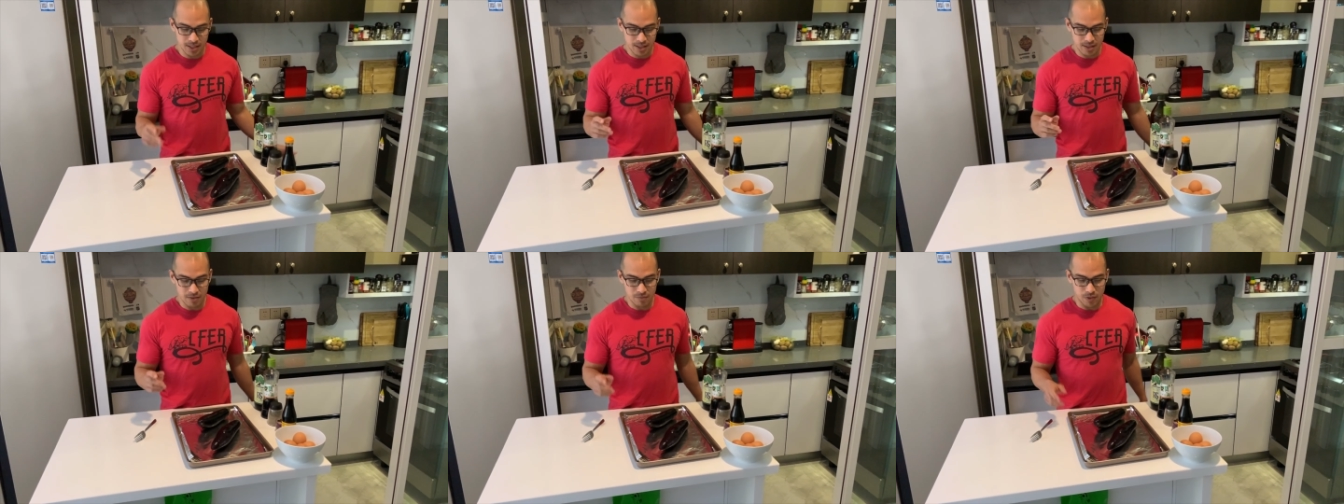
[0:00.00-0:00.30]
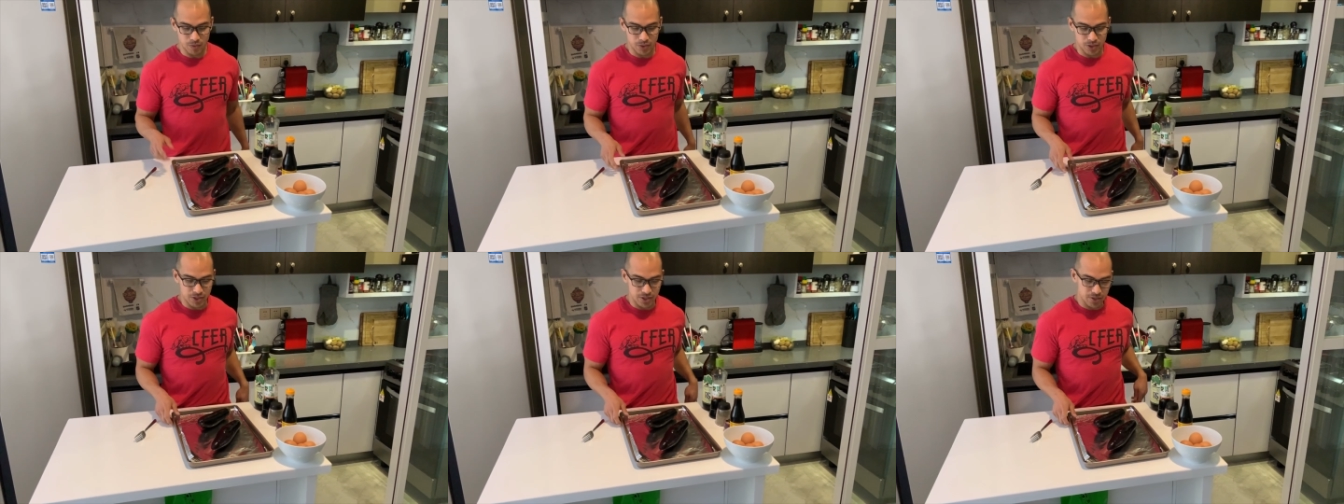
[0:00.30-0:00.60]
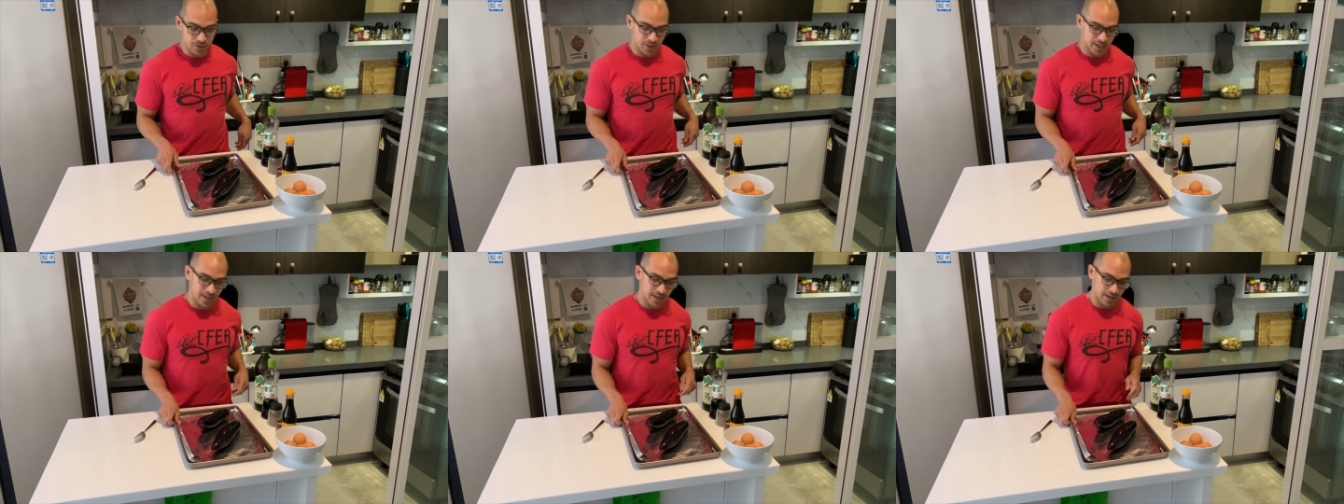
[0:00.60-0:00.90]
What we're going to
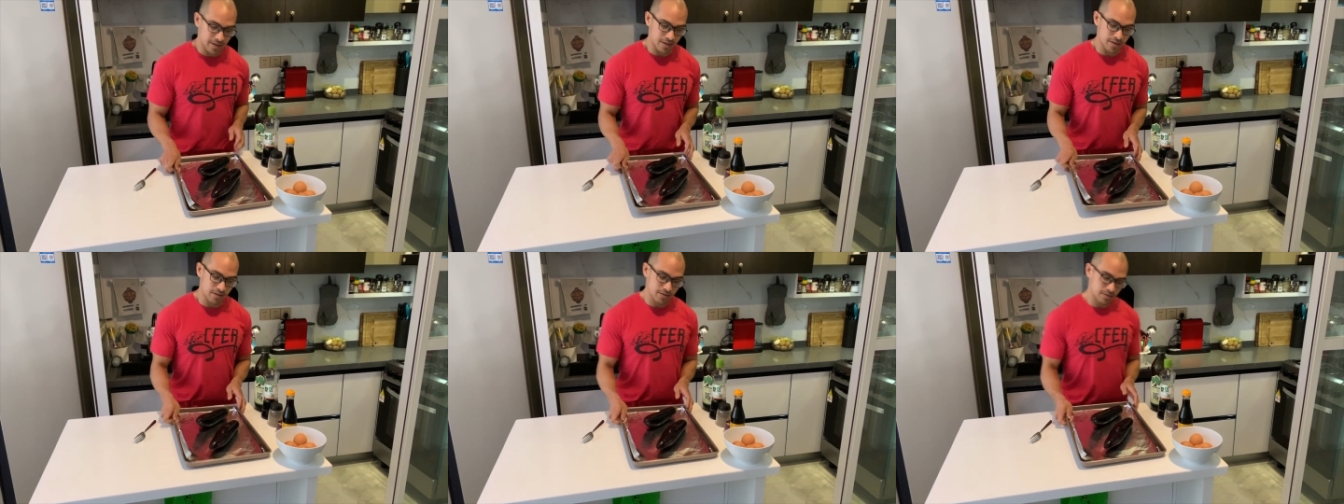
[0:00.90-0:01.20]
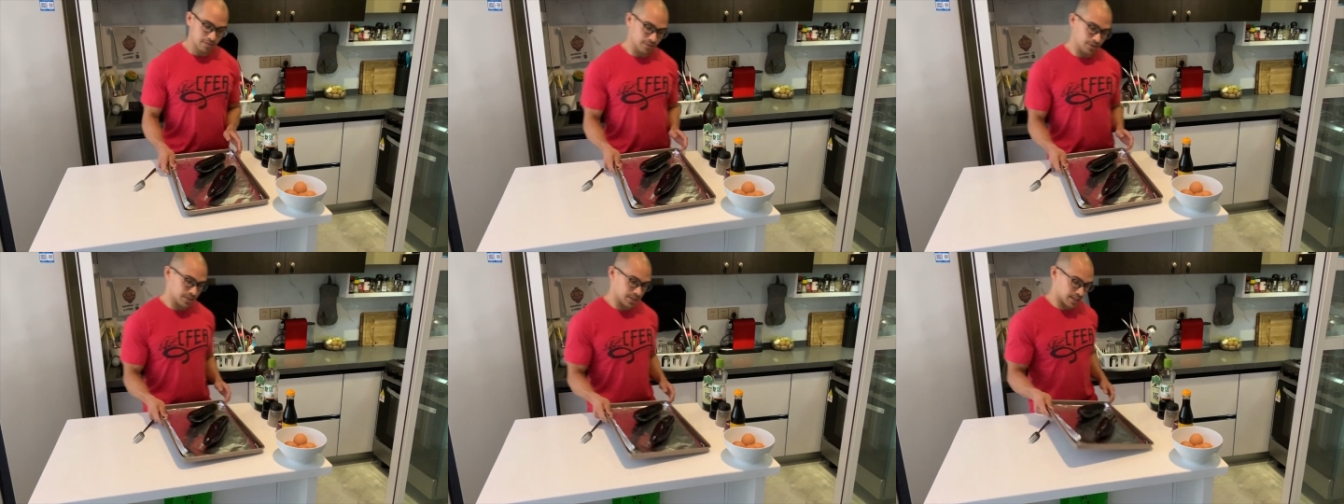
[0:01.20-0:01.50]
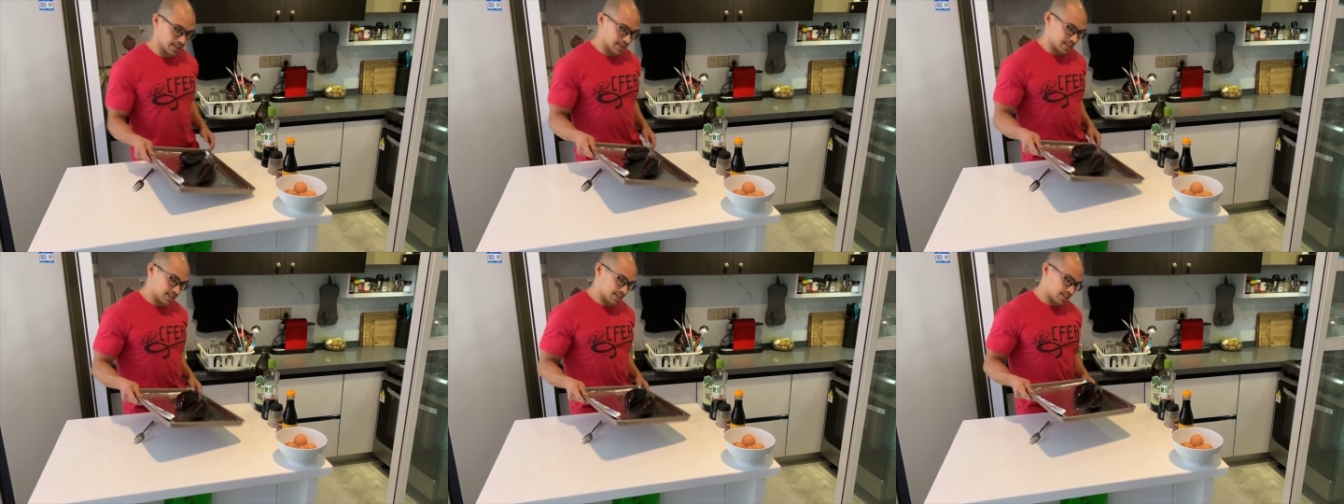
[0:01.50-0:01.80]
do here, we're just going
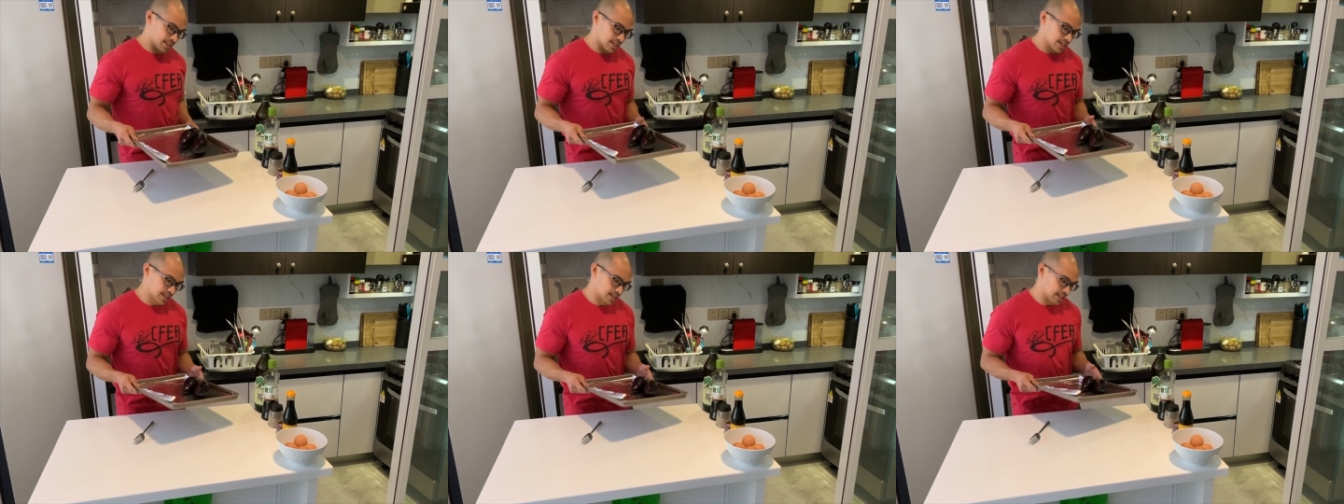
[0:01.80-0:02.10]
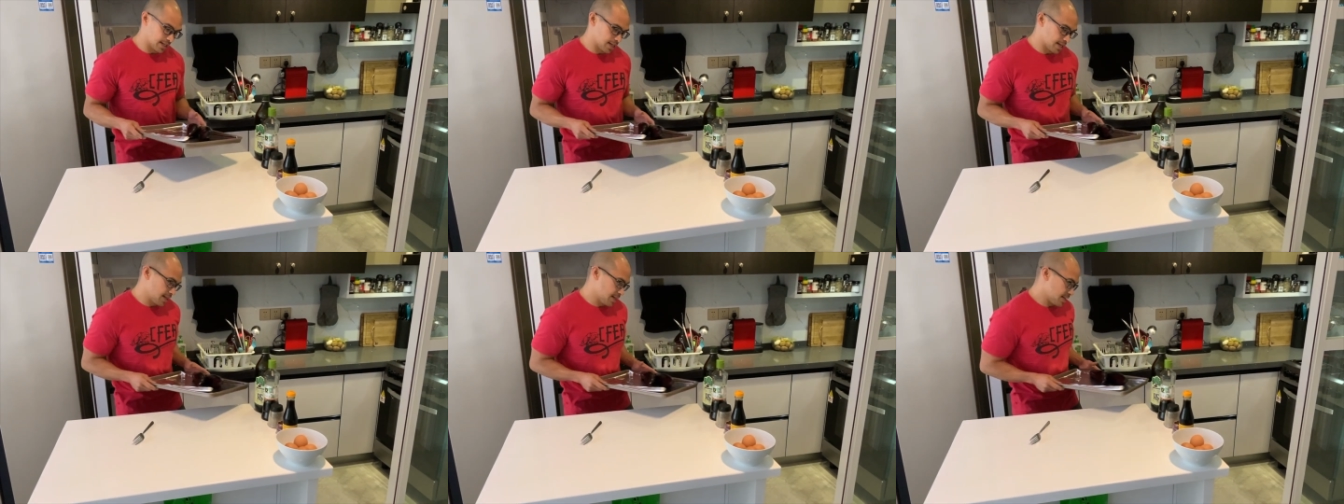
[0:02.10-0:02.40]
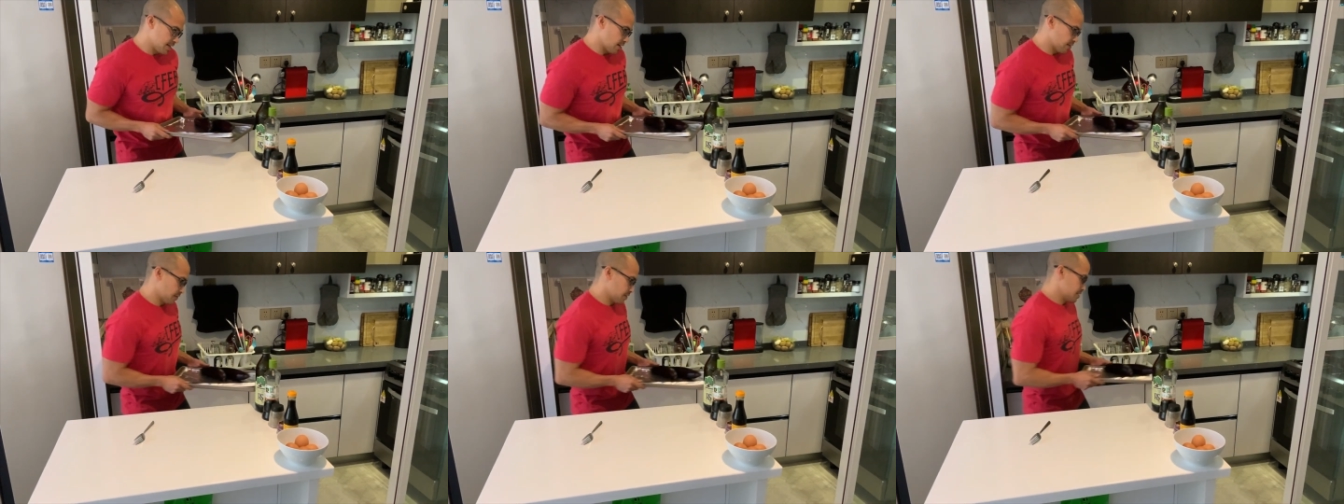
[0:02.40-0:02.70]
to stick it in the
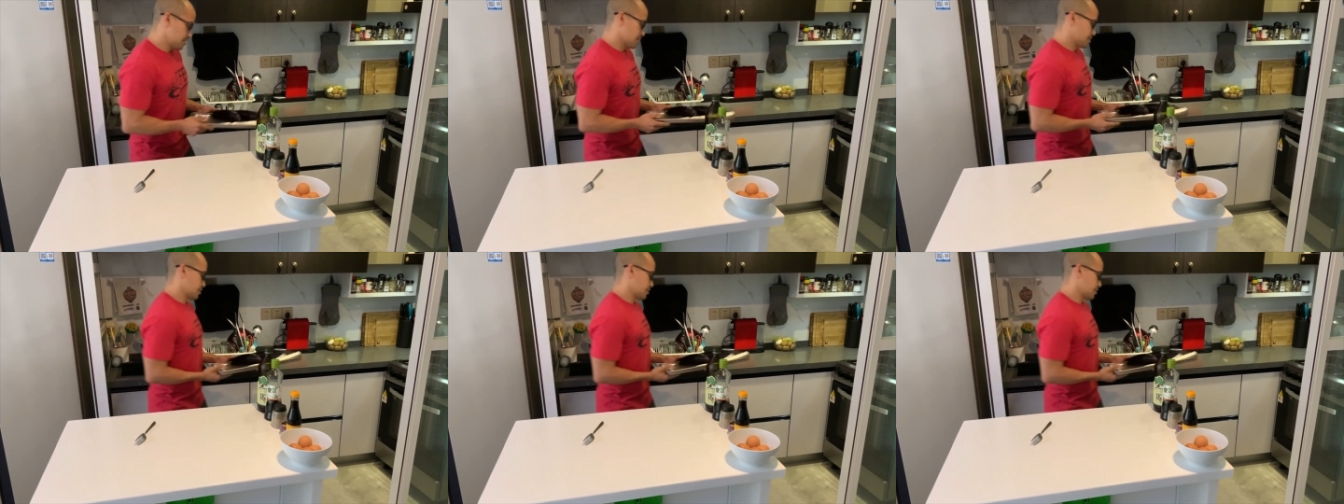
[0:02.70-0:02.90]
oven.